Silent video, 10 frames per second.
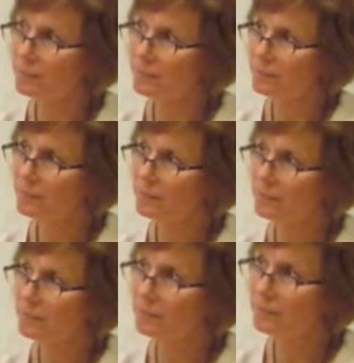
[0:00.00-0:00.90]

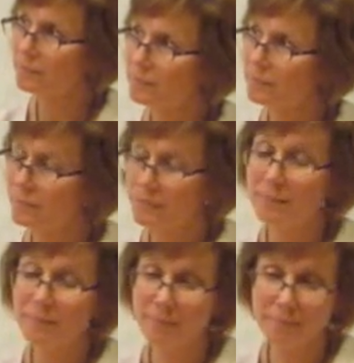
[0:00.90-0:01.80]

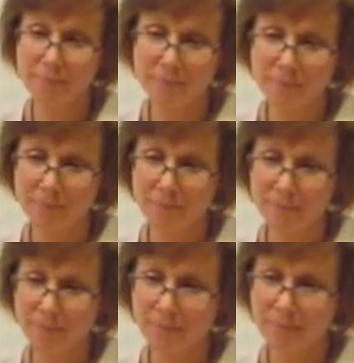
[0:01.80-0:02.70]

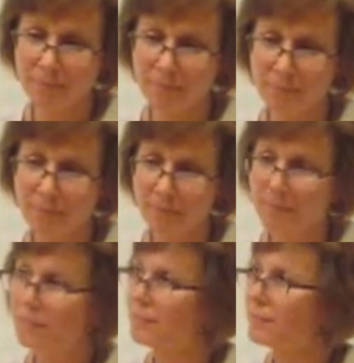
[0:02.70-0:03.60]

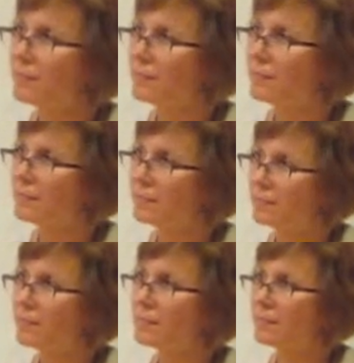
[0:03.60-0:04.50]

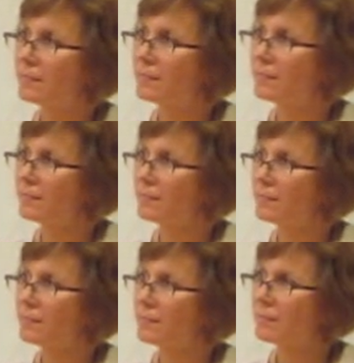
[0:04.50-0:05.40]

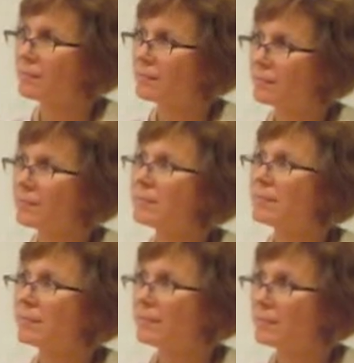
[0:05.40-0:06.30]

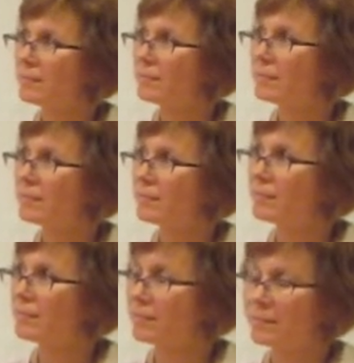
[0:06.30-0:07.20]

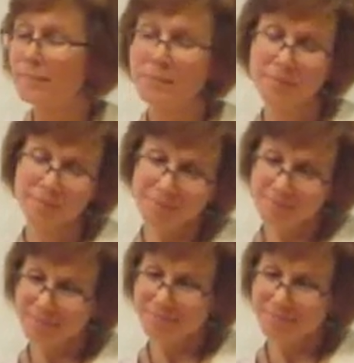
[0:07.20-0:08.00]
The person shown says nothing.